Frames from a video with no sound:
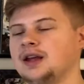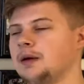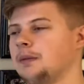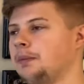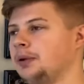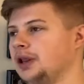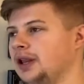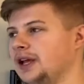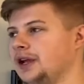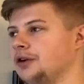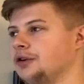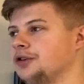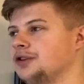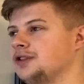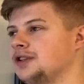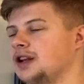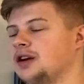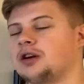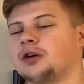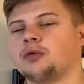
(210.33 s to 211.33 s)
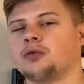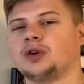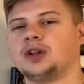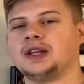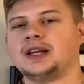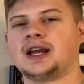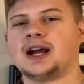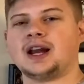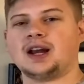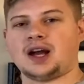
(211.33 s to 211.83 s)
players that are
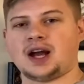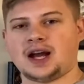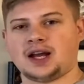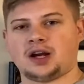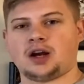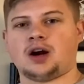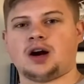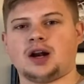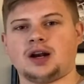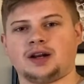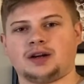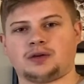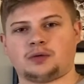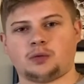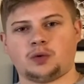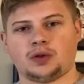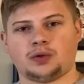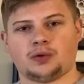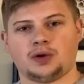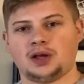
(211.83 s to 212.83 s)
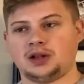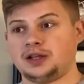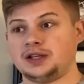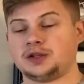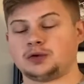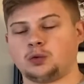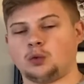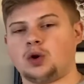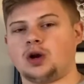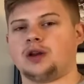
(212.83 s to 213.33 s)
really kind of iconic with at
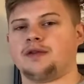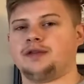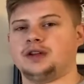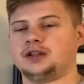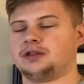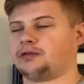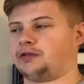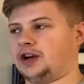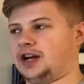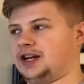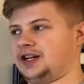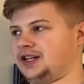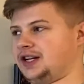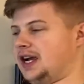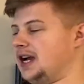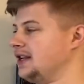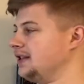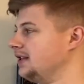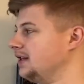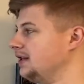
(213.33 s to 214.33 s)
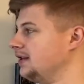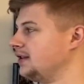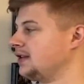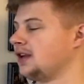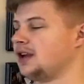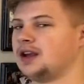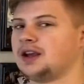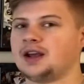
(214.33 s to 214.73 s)
least one of these franchises.